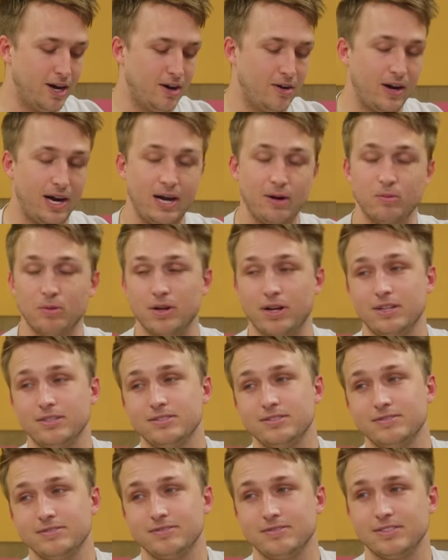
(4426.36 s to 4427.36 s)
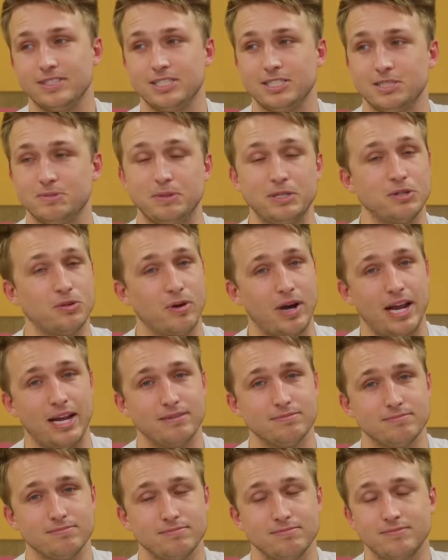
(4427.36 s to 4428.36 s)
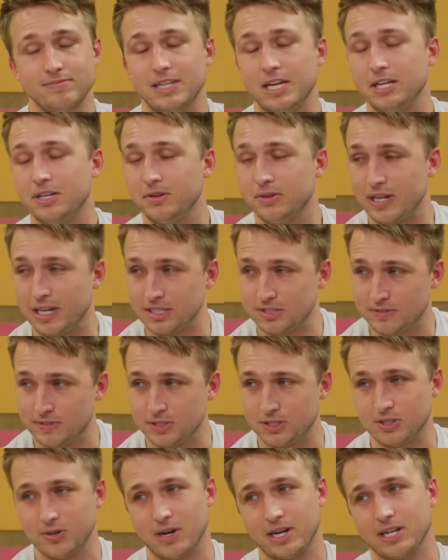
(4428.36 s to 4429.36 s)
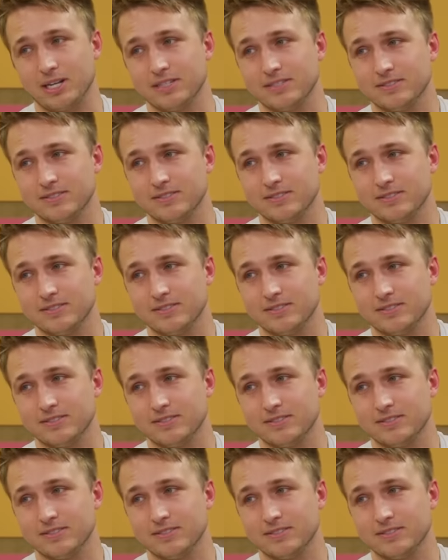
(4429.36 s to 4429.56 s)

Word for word: right, well, this has been great. Thank you guys for joining.